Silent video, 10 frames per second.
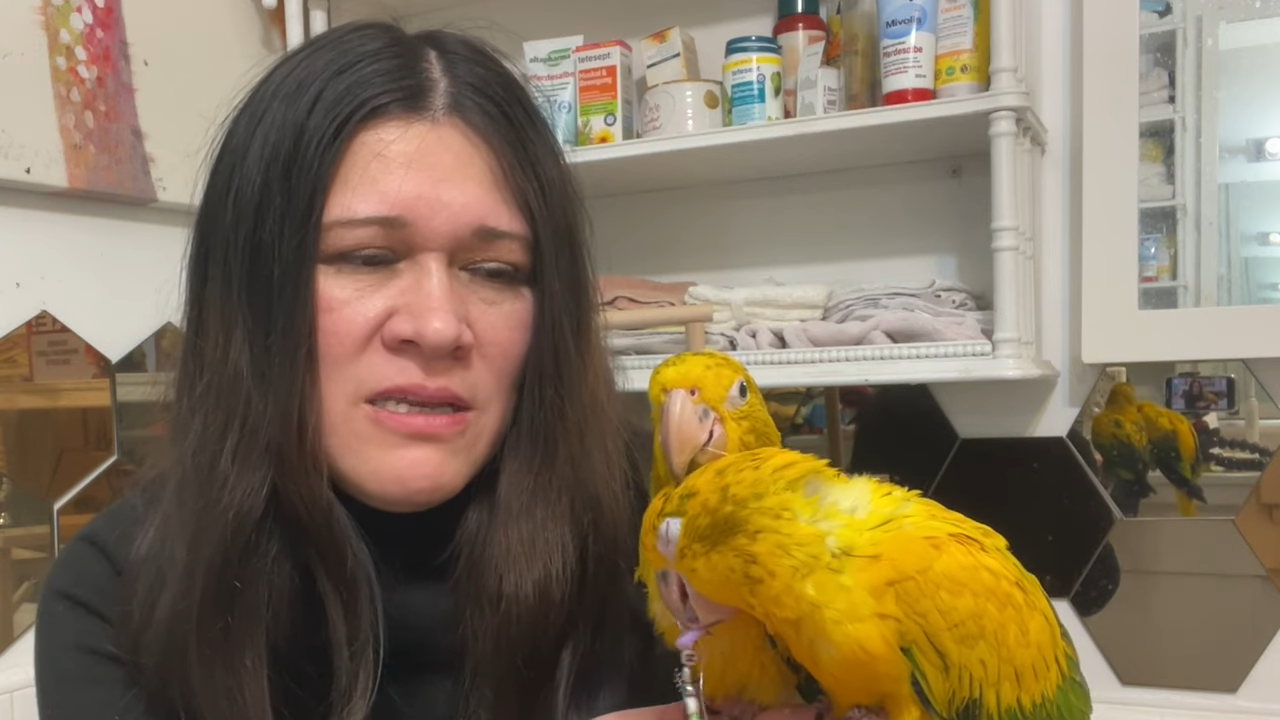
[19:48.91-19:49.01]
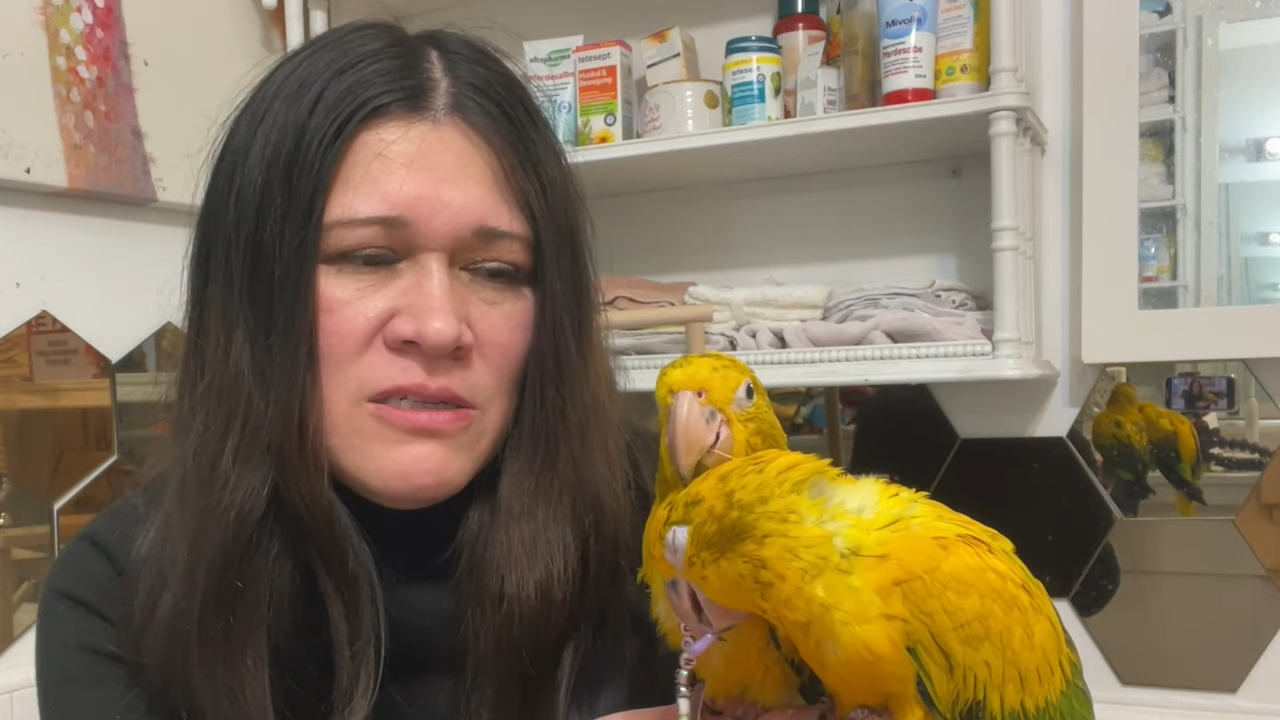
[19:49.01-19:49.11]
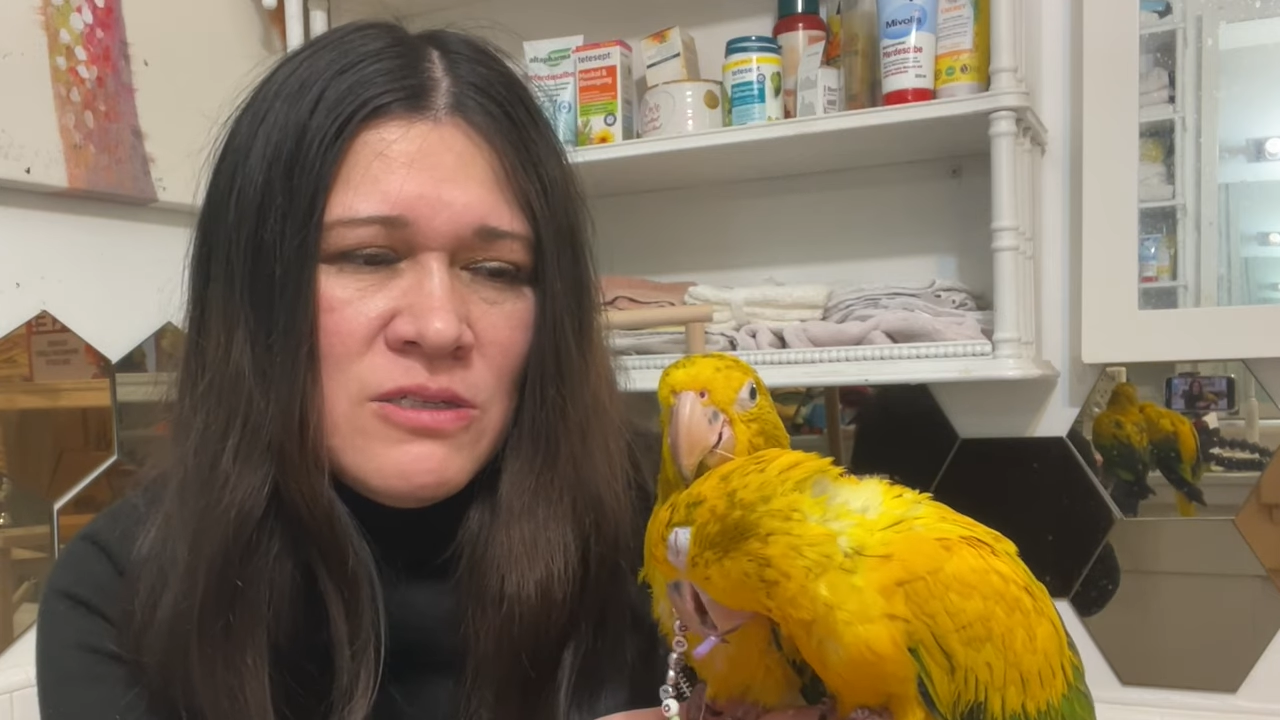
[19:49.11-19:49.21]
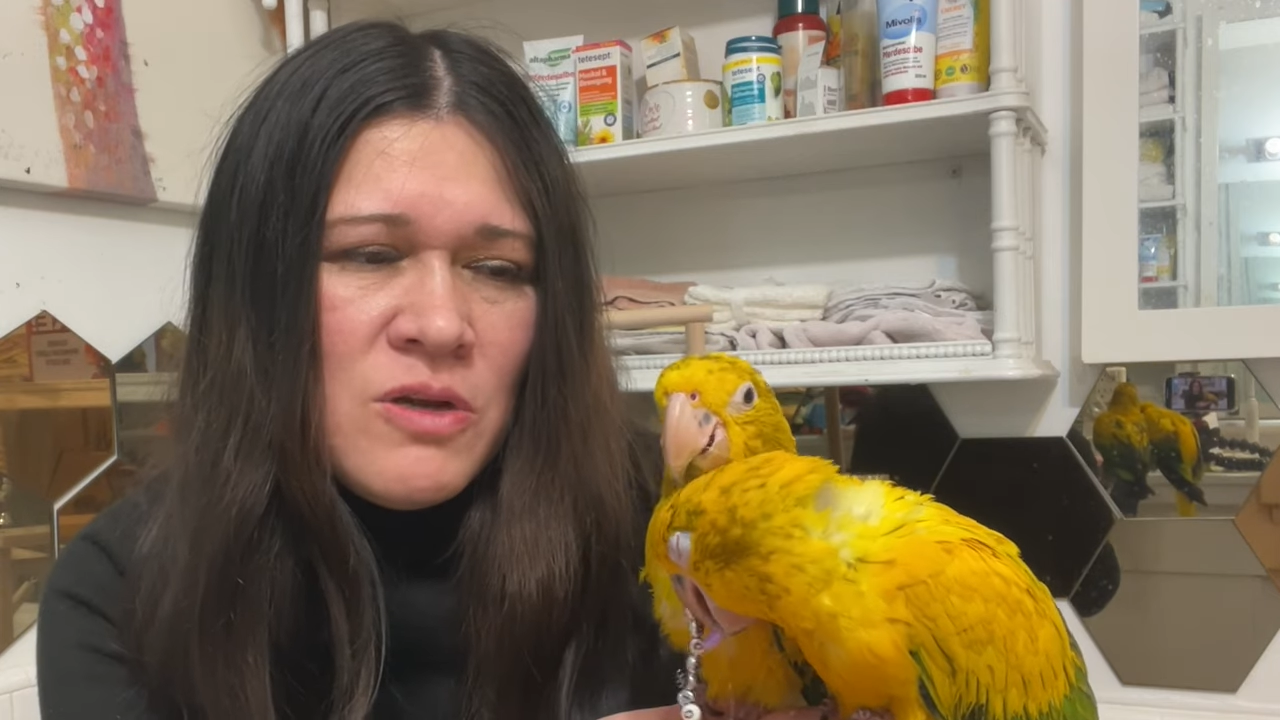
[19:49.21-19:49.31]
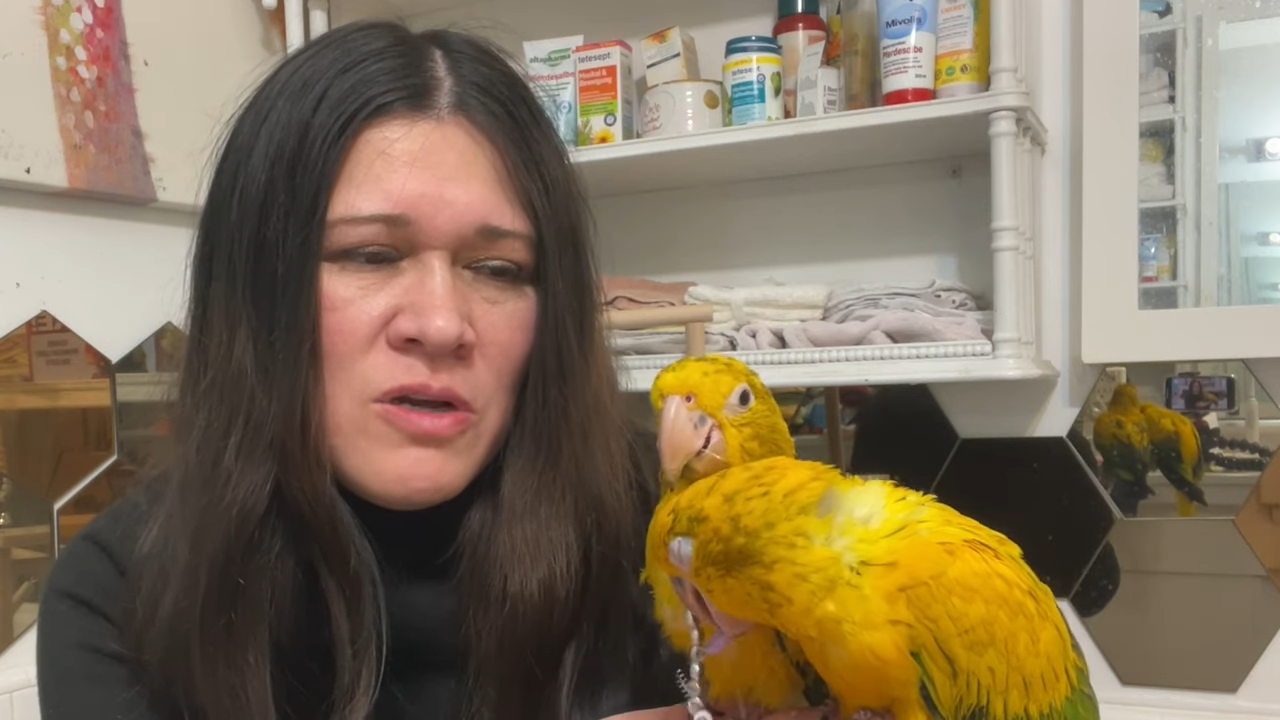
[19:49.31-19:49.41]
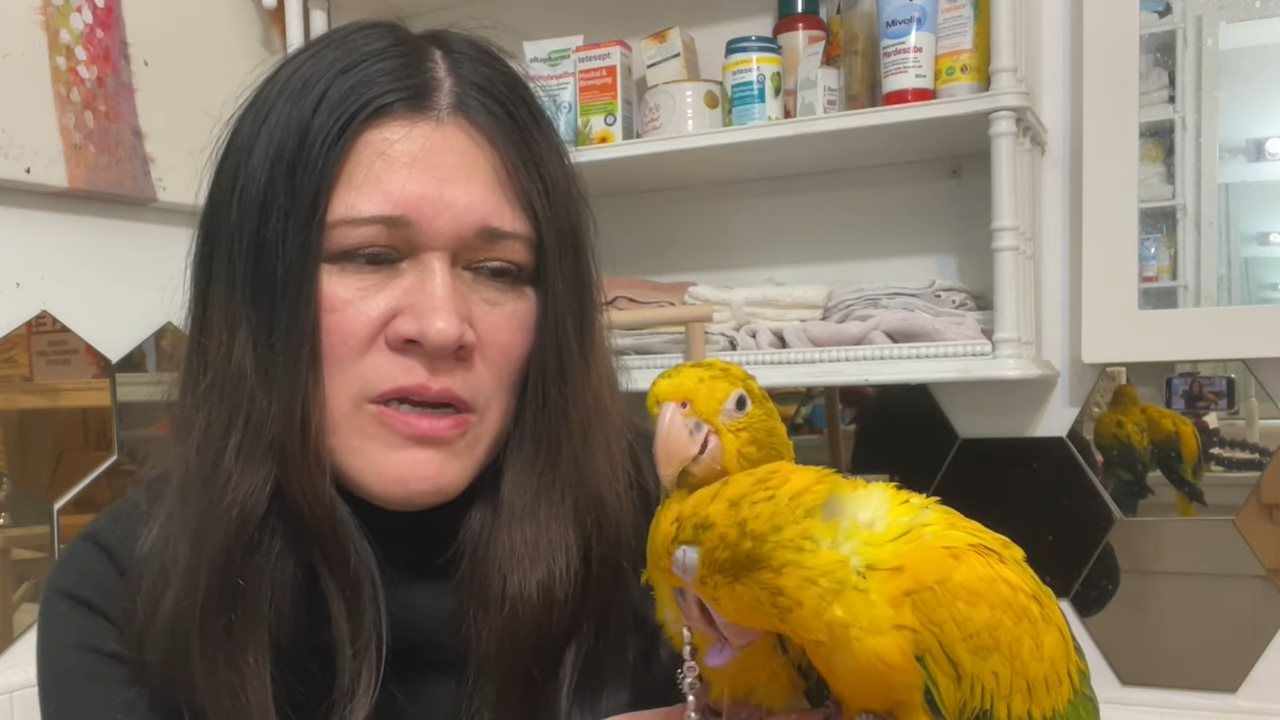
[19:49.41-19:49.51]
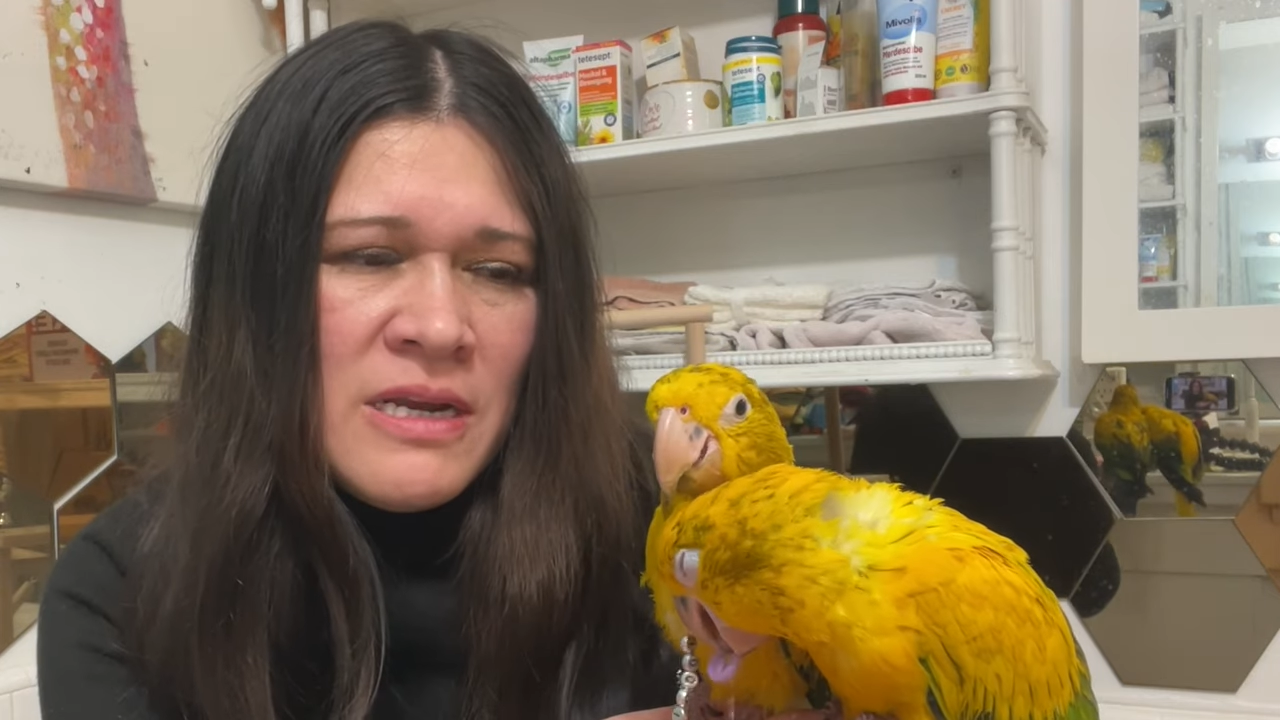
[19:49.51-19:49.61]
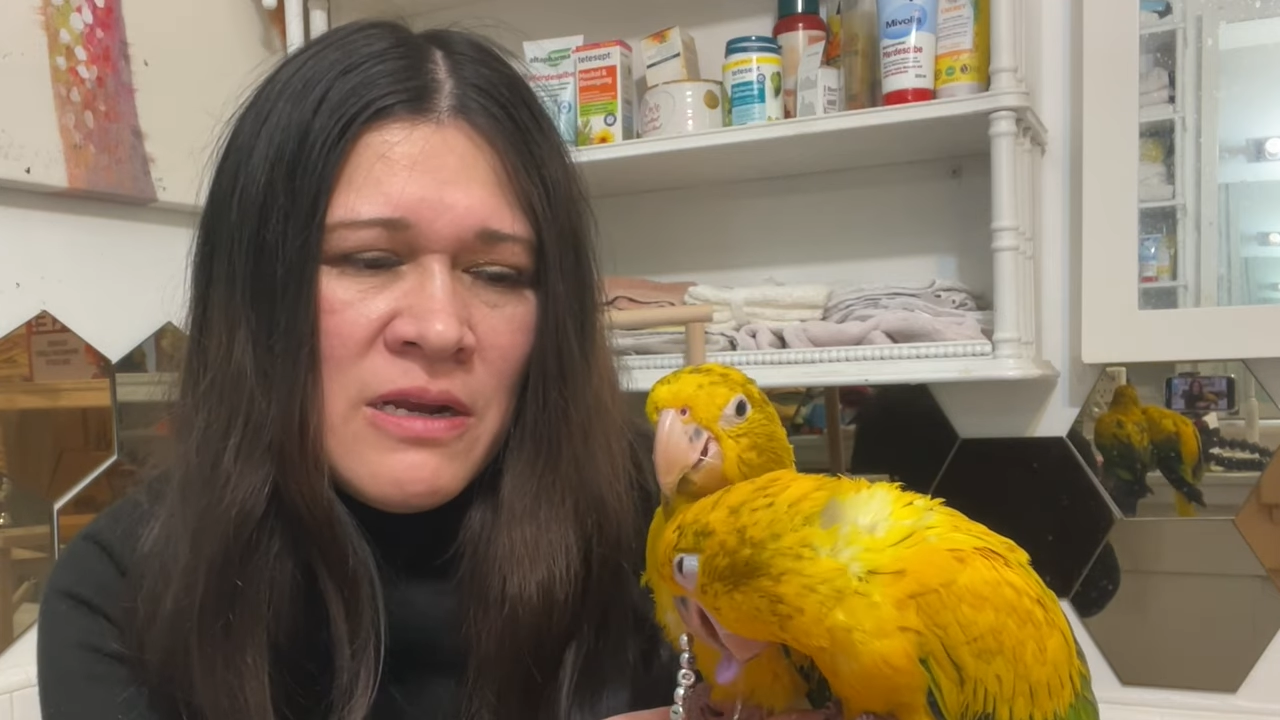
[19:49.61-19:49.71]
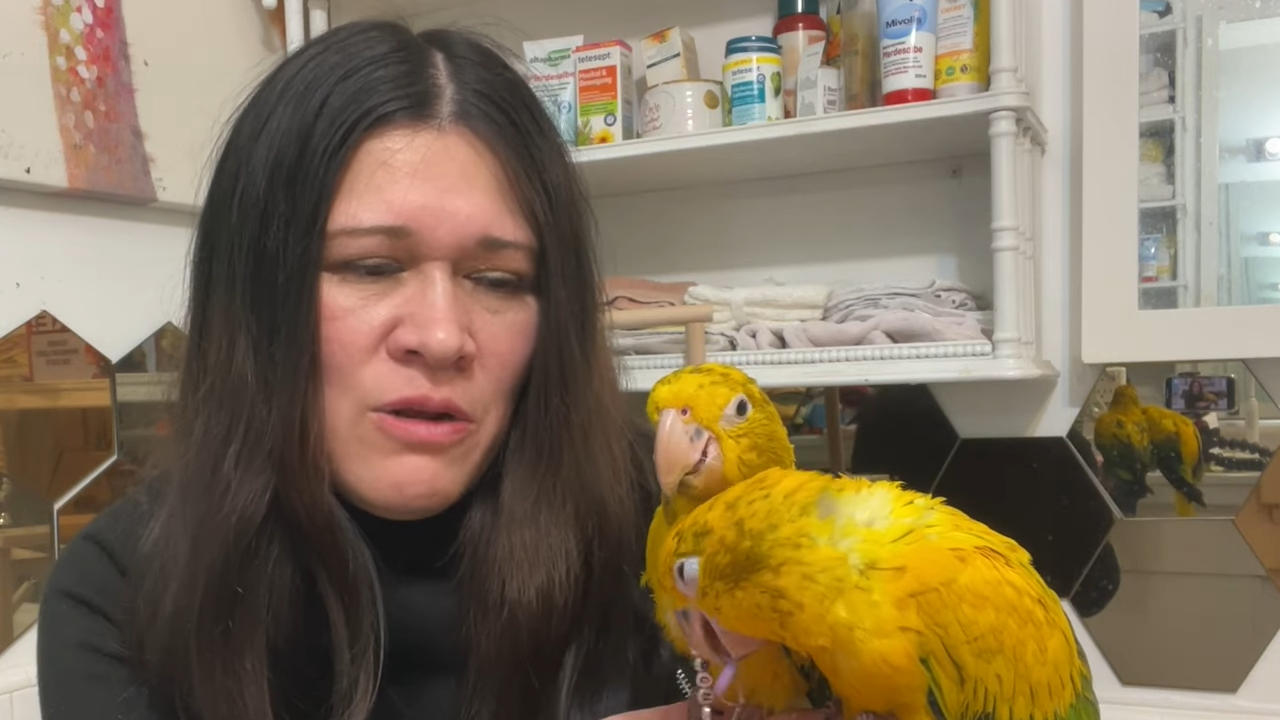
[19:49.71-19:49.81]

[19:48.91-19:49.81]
years longer than a